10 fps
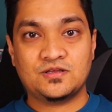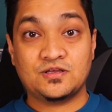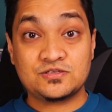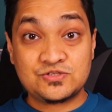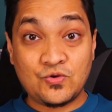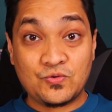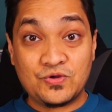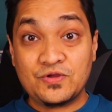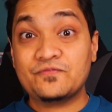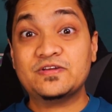So
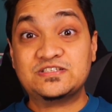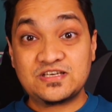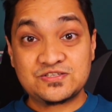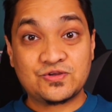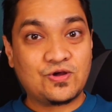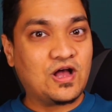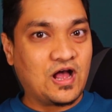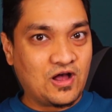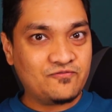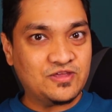we just saw
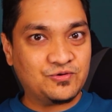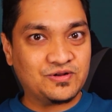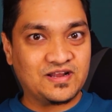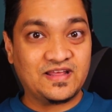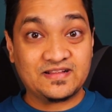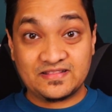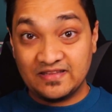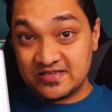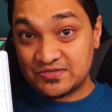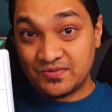how we could connect
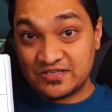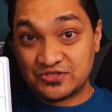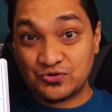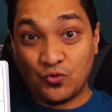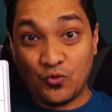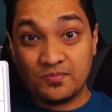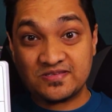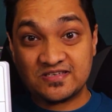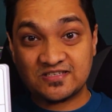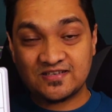this switch to Home
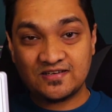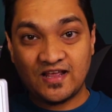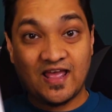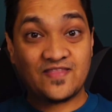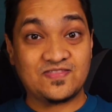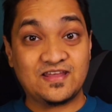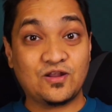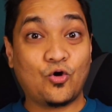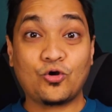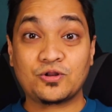Assistant and then
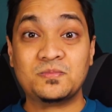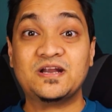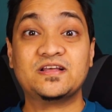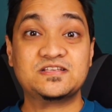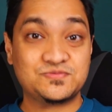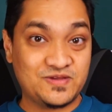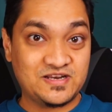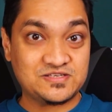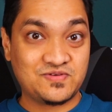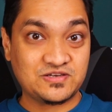automate its
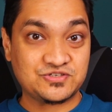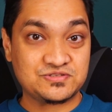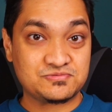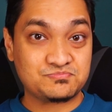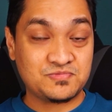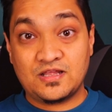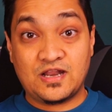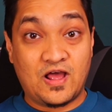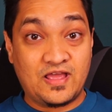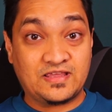various functions.
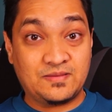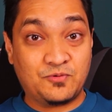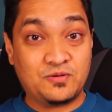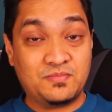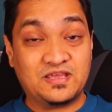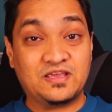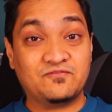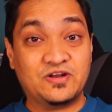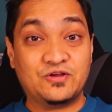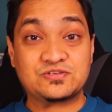Now I keep on making
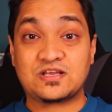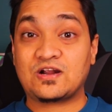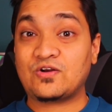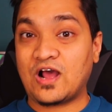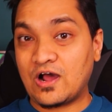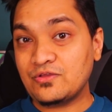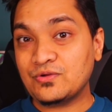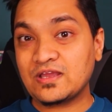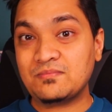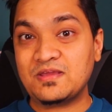videos around how you
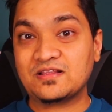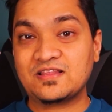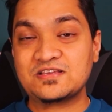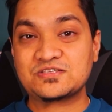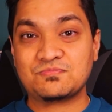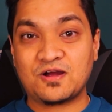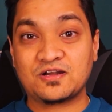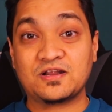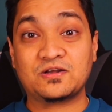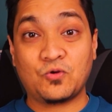can make things smart
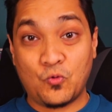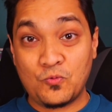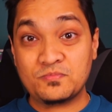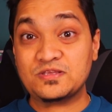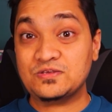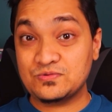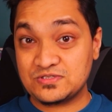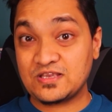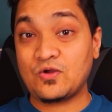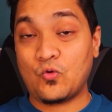at home
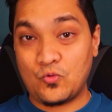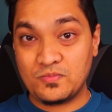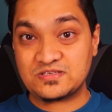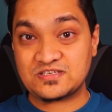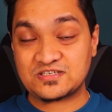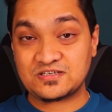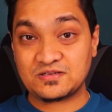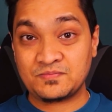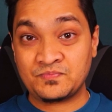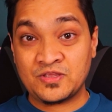using Home Assistant.
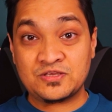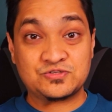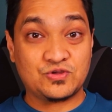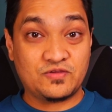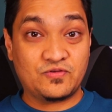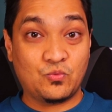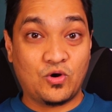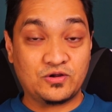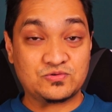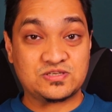So if you
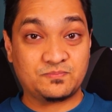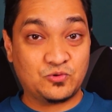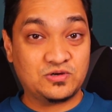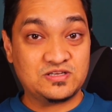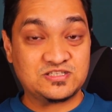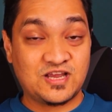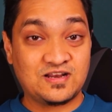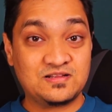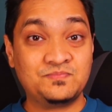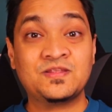want to support this
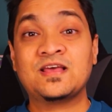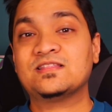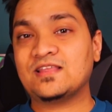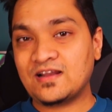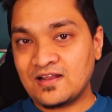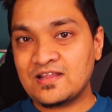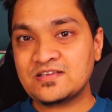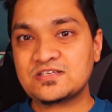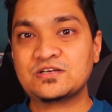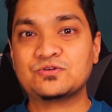channel, there are
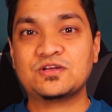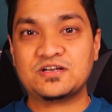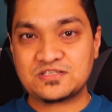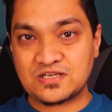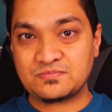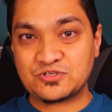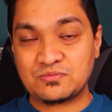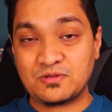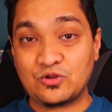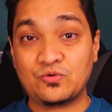links into the description
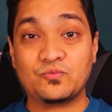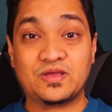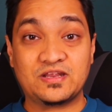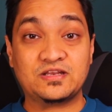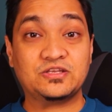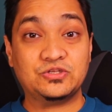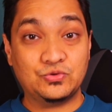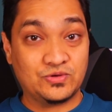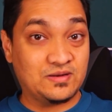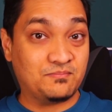below wherein you
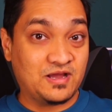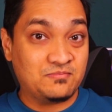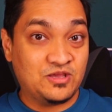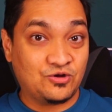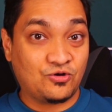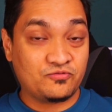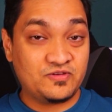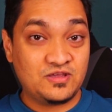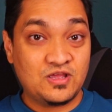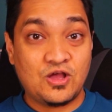can buy me a
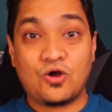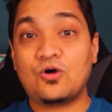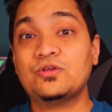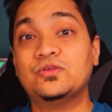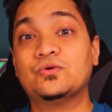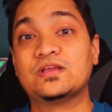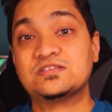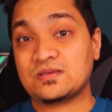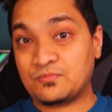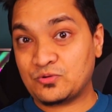coffee or you can
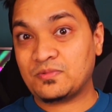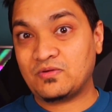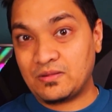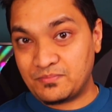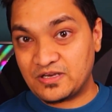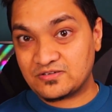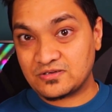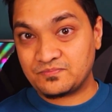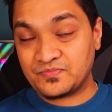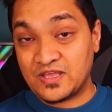support me via
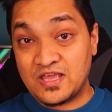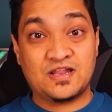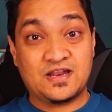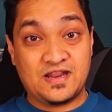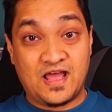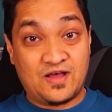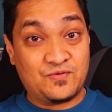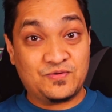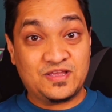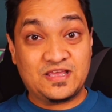Patreon.
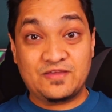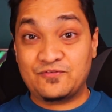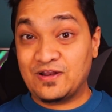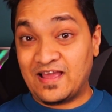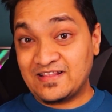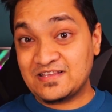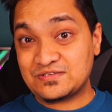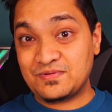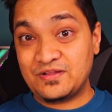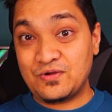Now, if you like this
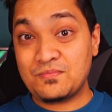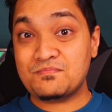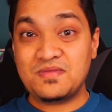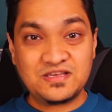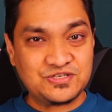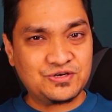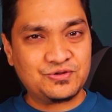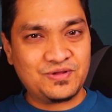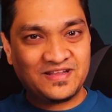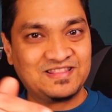video, make sure to
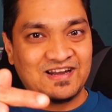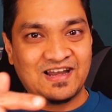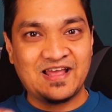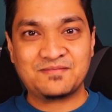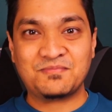hit that like